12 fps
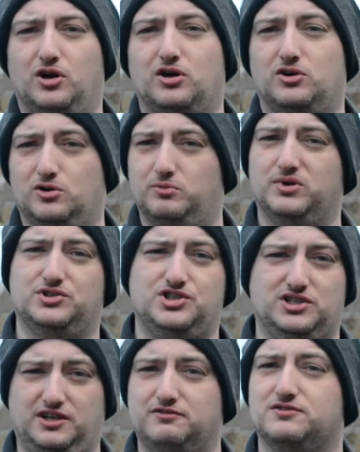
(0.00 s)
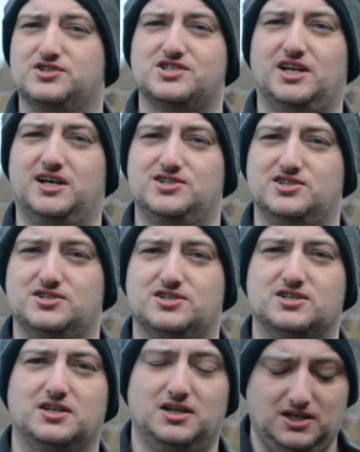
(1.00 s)
a whole bunch of different sizes,
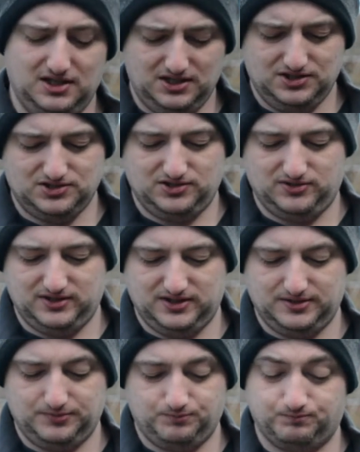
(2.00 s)
so